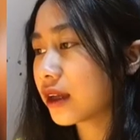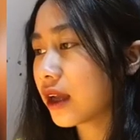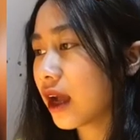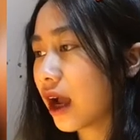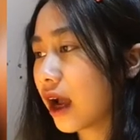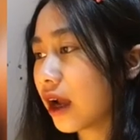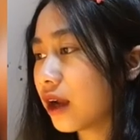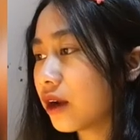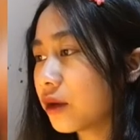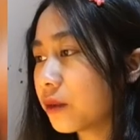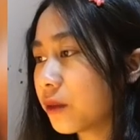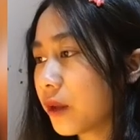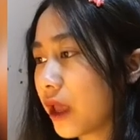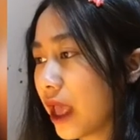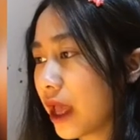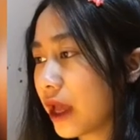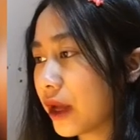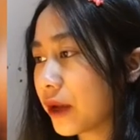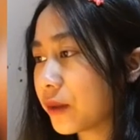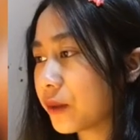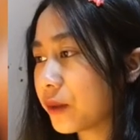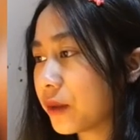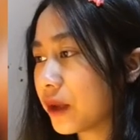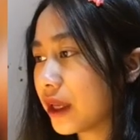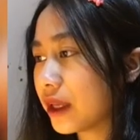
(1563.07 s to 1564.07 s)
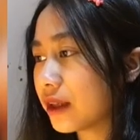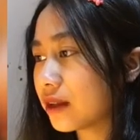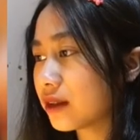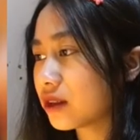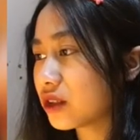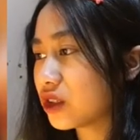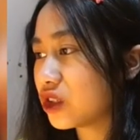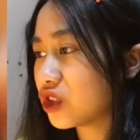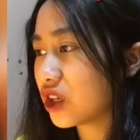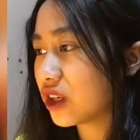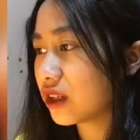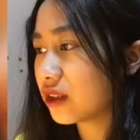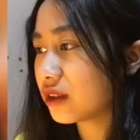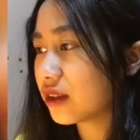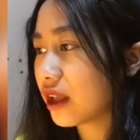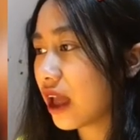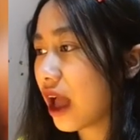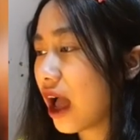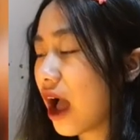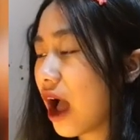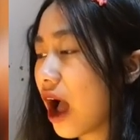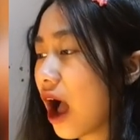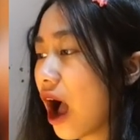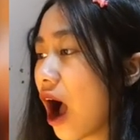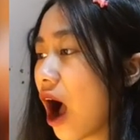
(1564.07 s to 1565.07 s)
kind of am. It's just
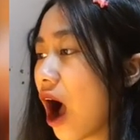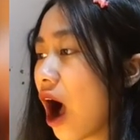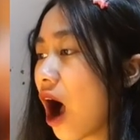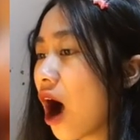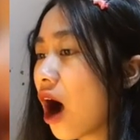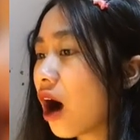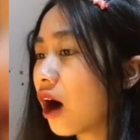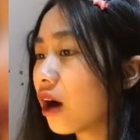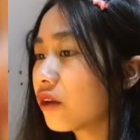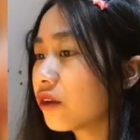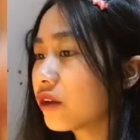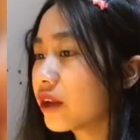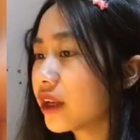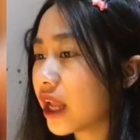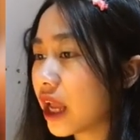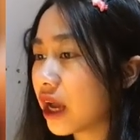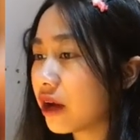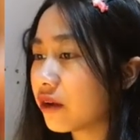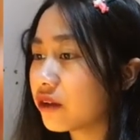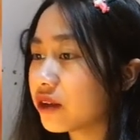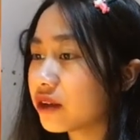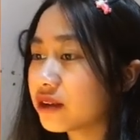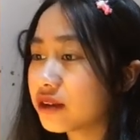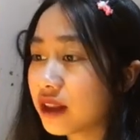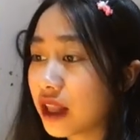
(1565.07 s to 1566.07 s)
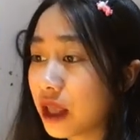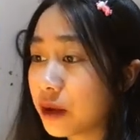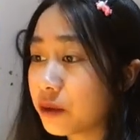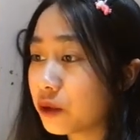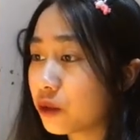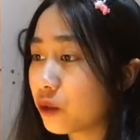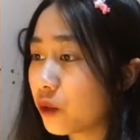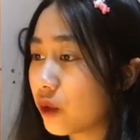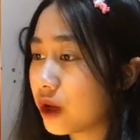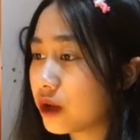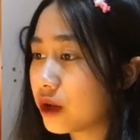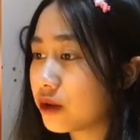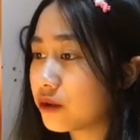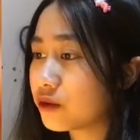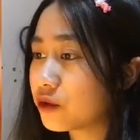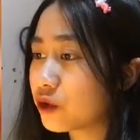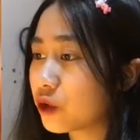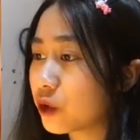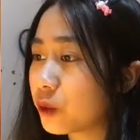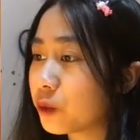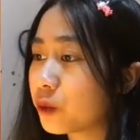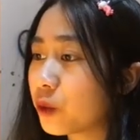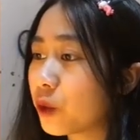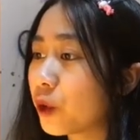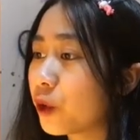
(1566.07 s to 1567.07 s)
I've never slept away
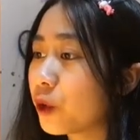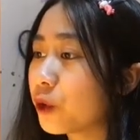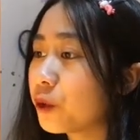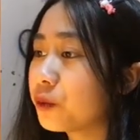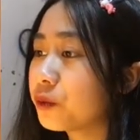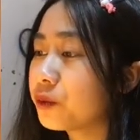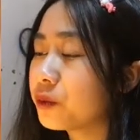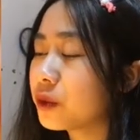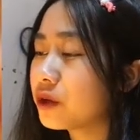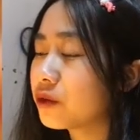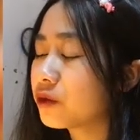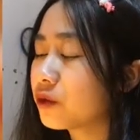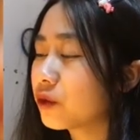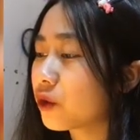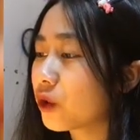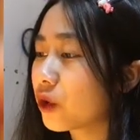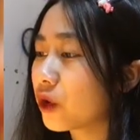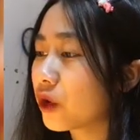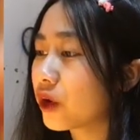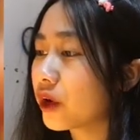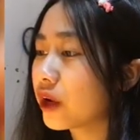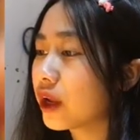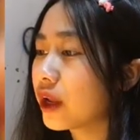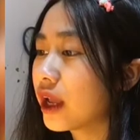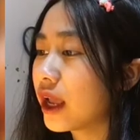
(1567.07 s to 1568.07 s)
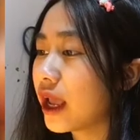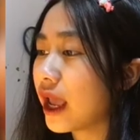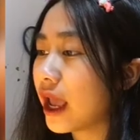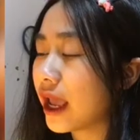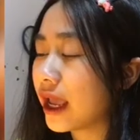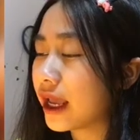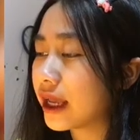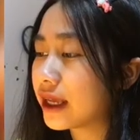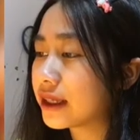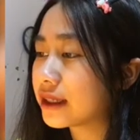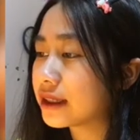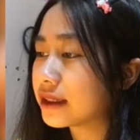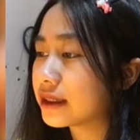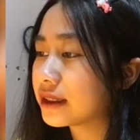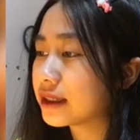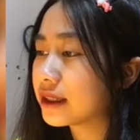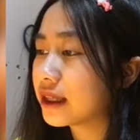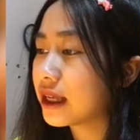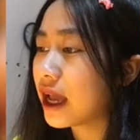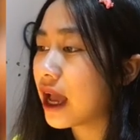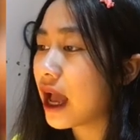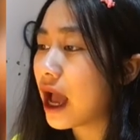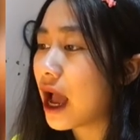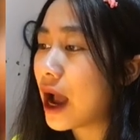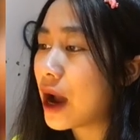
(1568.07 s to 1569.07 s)
from home before, and
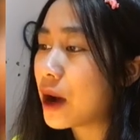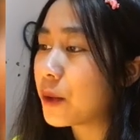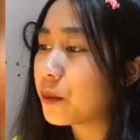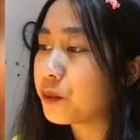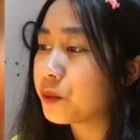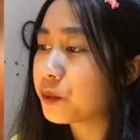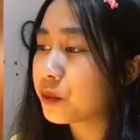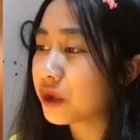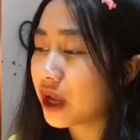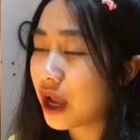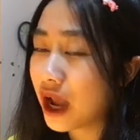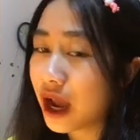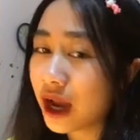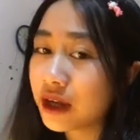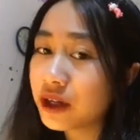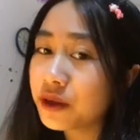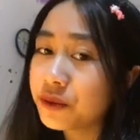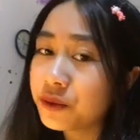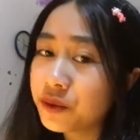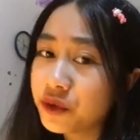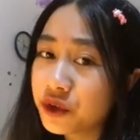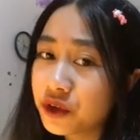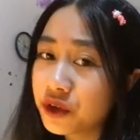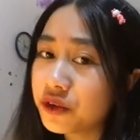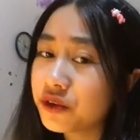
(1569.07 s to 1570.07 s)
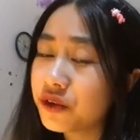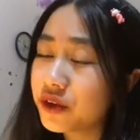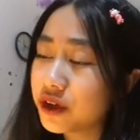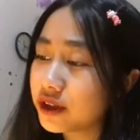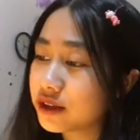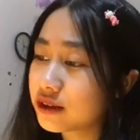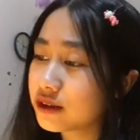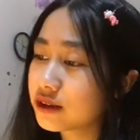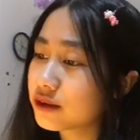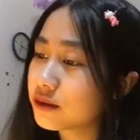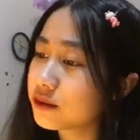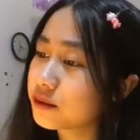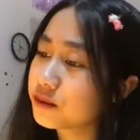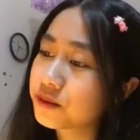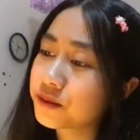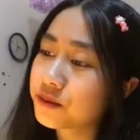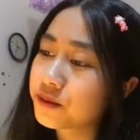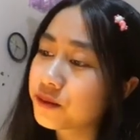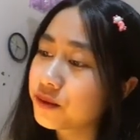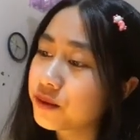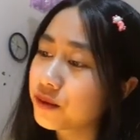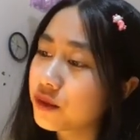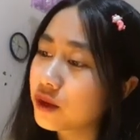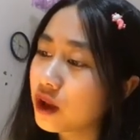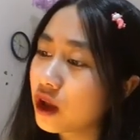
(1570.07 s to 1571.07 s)
I'm kind of nervous.
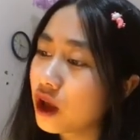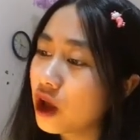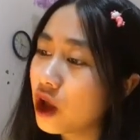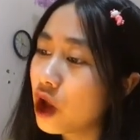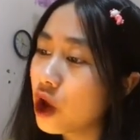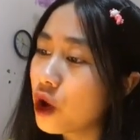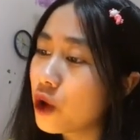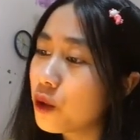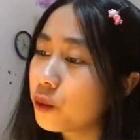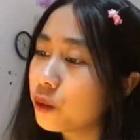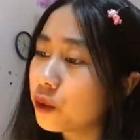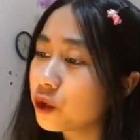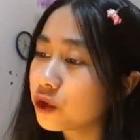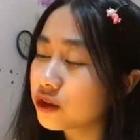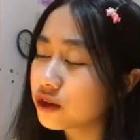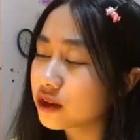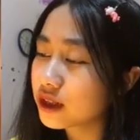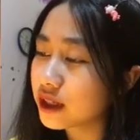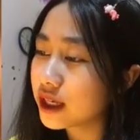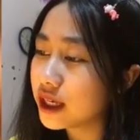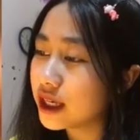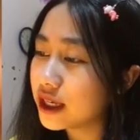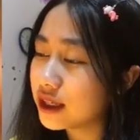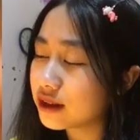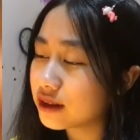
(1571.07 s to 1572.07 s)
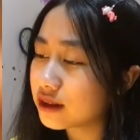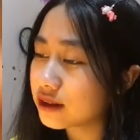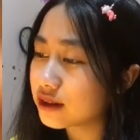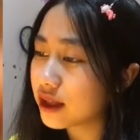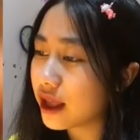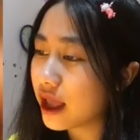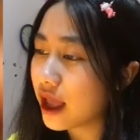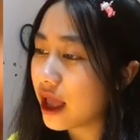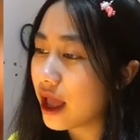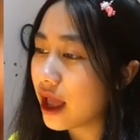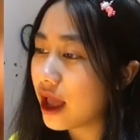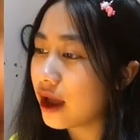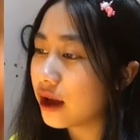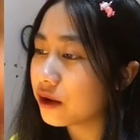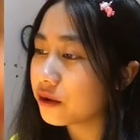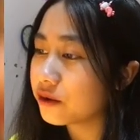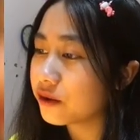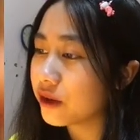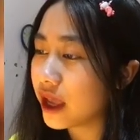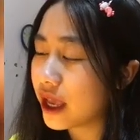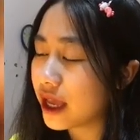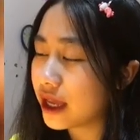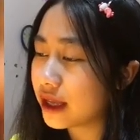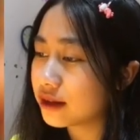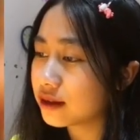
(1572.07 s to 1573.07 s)
Most kids have
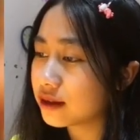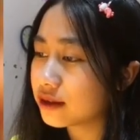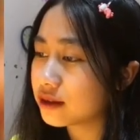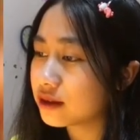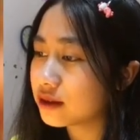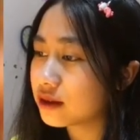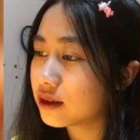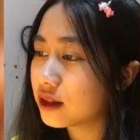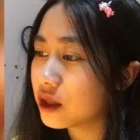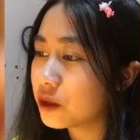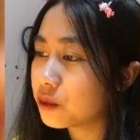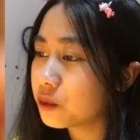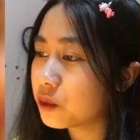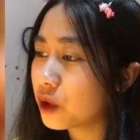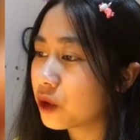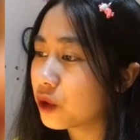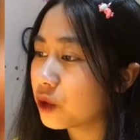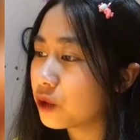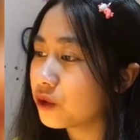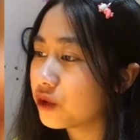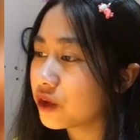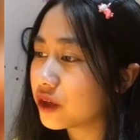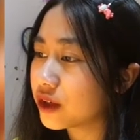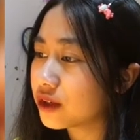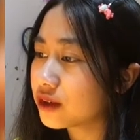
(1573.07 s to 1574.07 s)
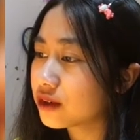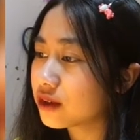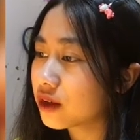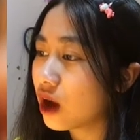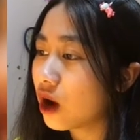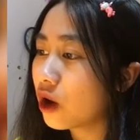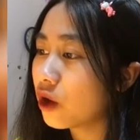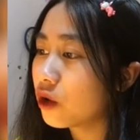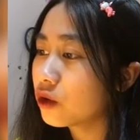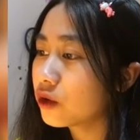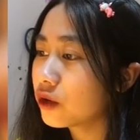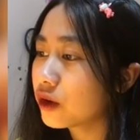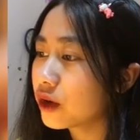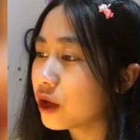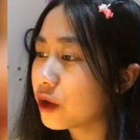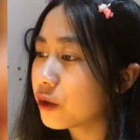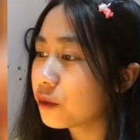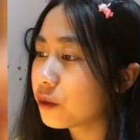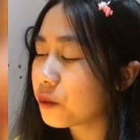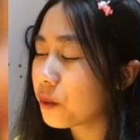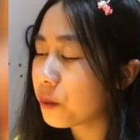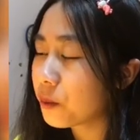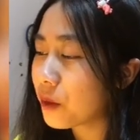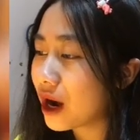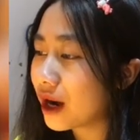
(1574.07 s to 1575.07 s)
had sleepovers or
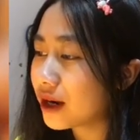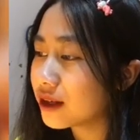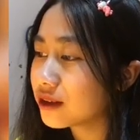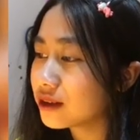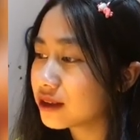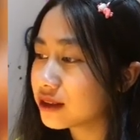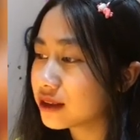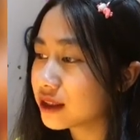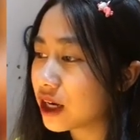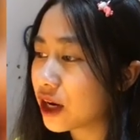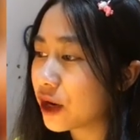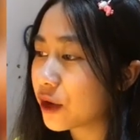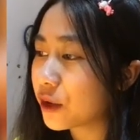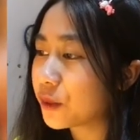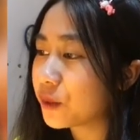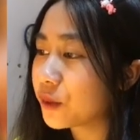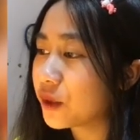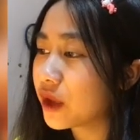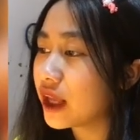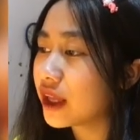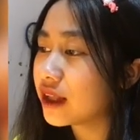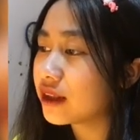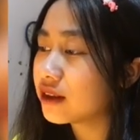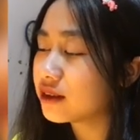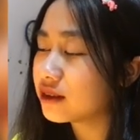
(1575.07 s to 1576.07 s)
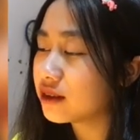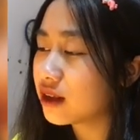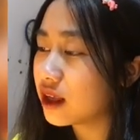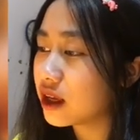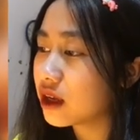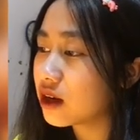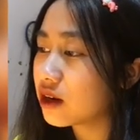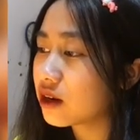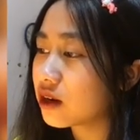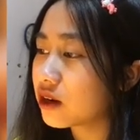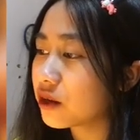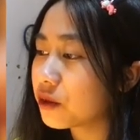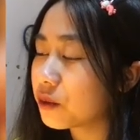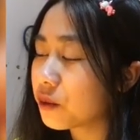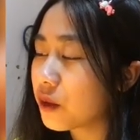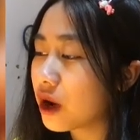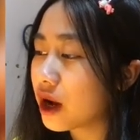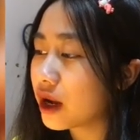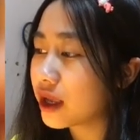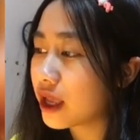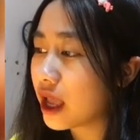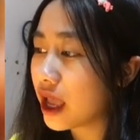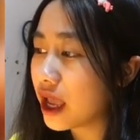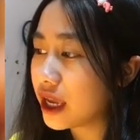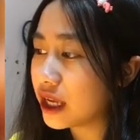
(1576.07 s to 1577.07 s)
by the time they are
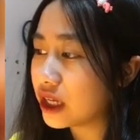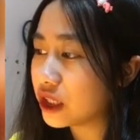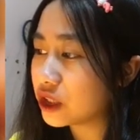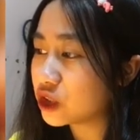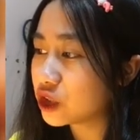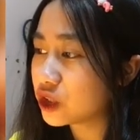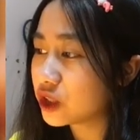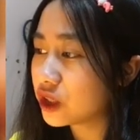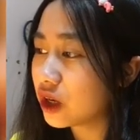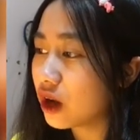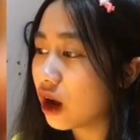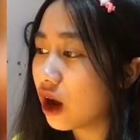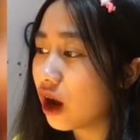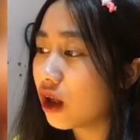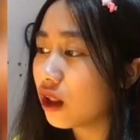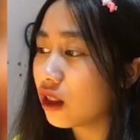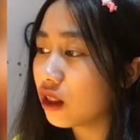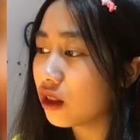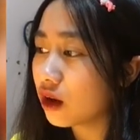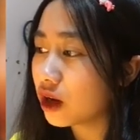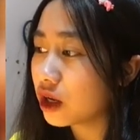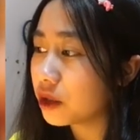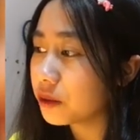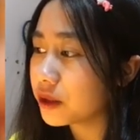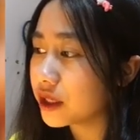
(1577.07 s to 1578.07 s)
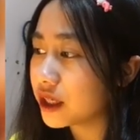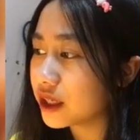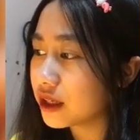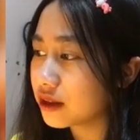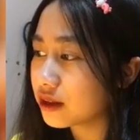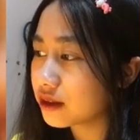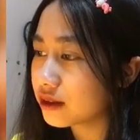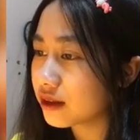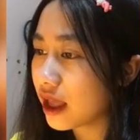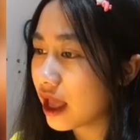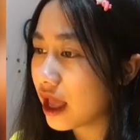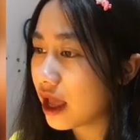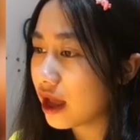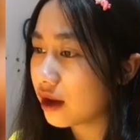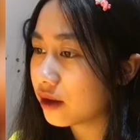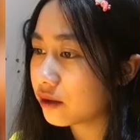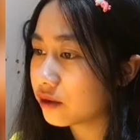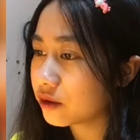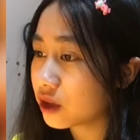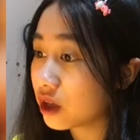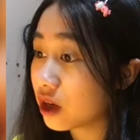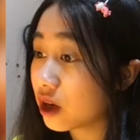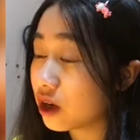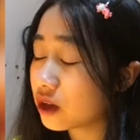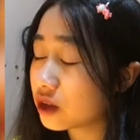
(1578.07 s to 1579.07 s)
my age. A lot of kids have
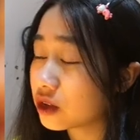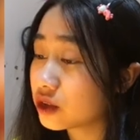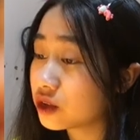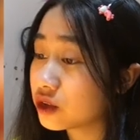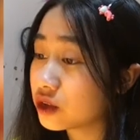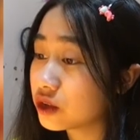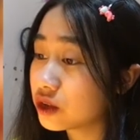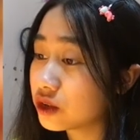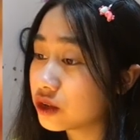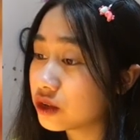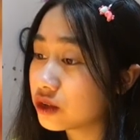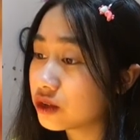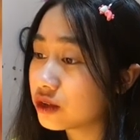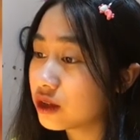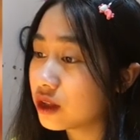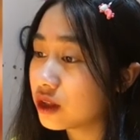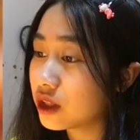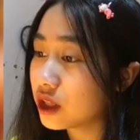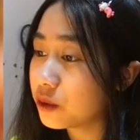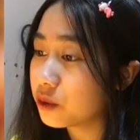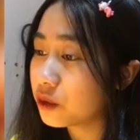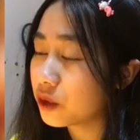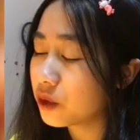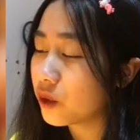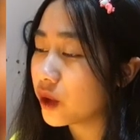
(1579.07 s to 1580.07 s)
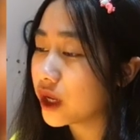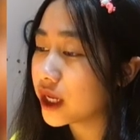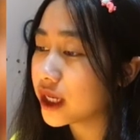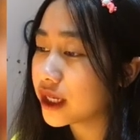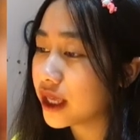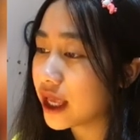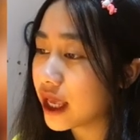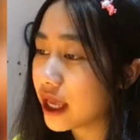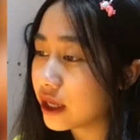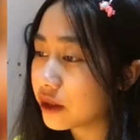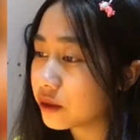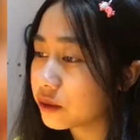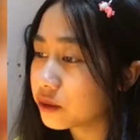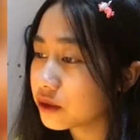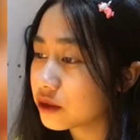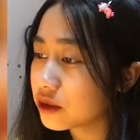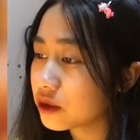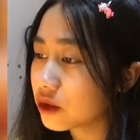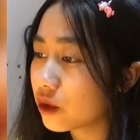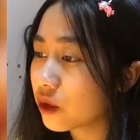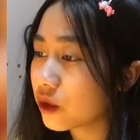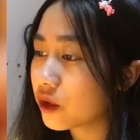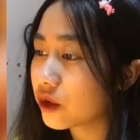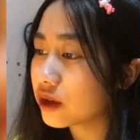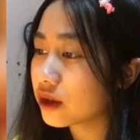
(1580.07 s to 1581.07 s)
gone to sleepaway camps
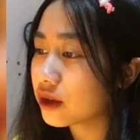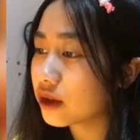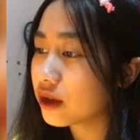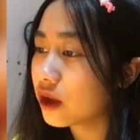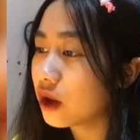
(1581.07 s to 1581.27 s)
or